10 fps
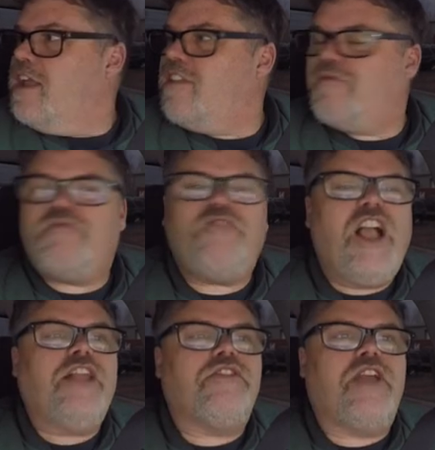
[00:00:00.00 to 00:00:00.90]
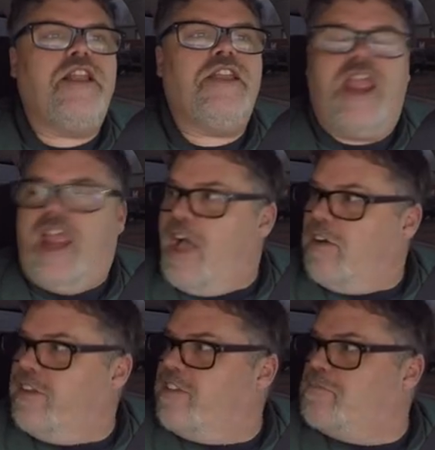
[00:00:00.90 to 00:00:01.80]
It's f***ing Sunday. How
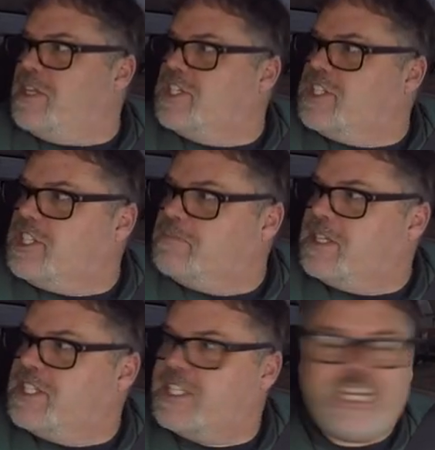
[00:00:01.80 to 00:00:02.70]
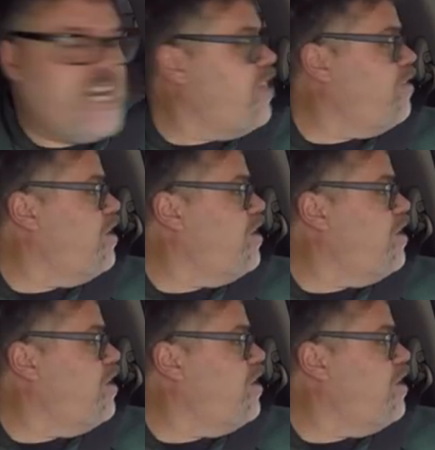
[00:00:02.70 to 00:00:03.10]
can this be just as busy as any other